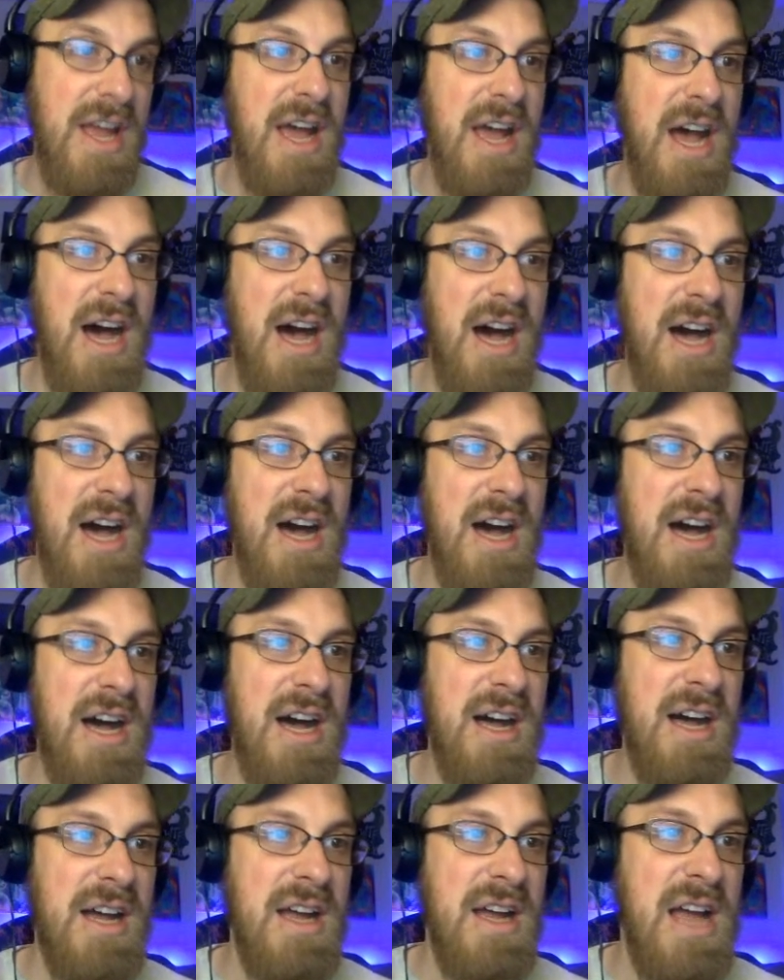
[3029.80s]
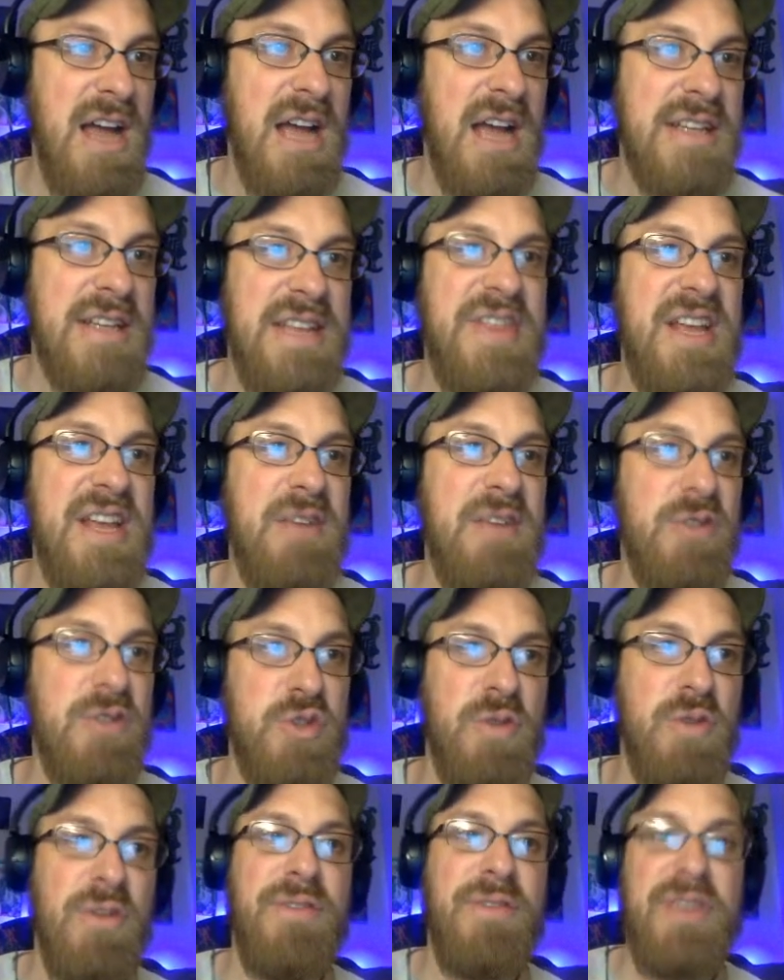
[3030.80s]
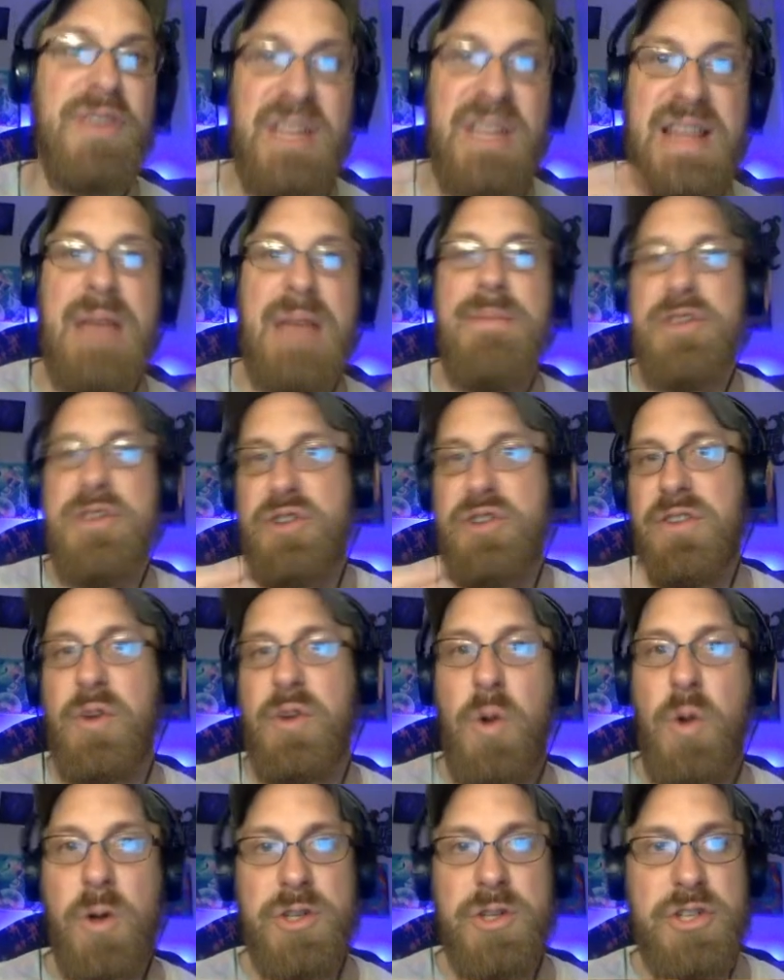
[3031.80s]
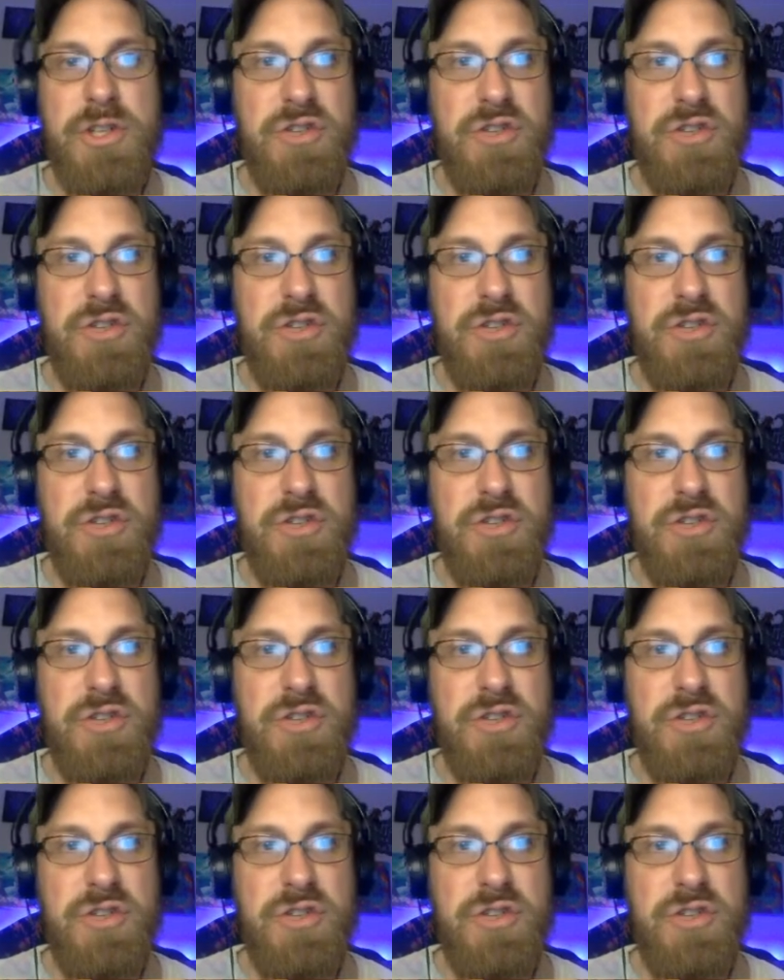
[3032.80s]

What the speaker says: Because I think sort of revealing that mystery over the course of the